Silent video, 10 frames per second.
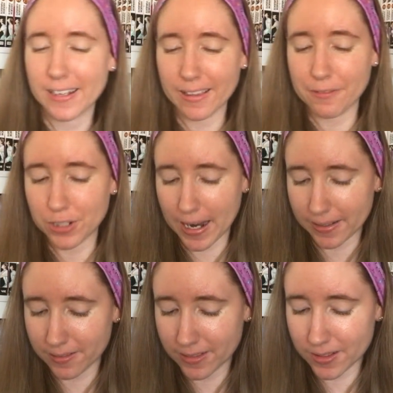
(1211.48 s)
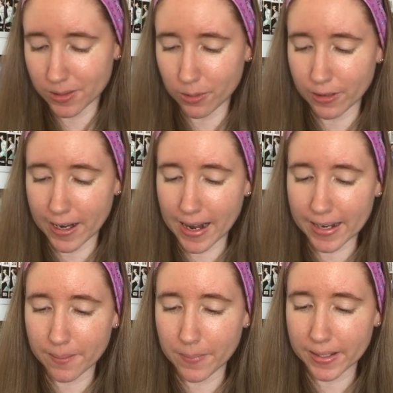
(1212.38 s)
I love Jack. He's so great. I
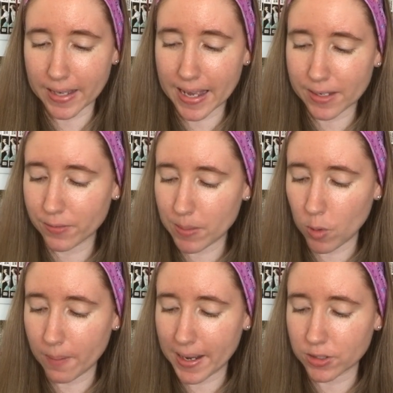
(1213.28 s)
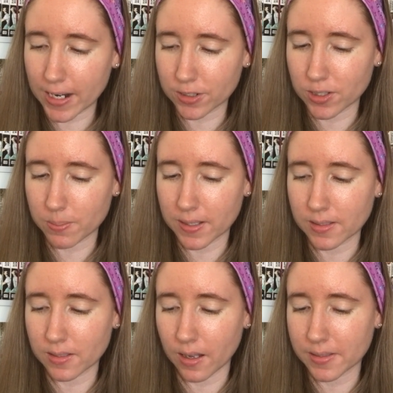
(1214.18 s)
could read more about Jack just because
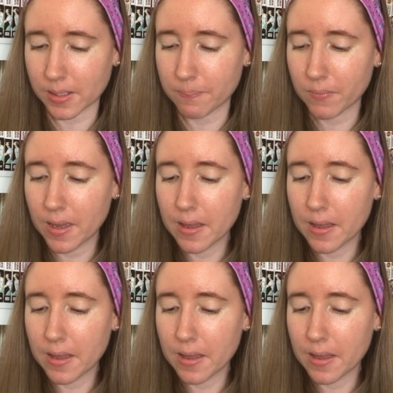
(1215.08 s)
he's awesome.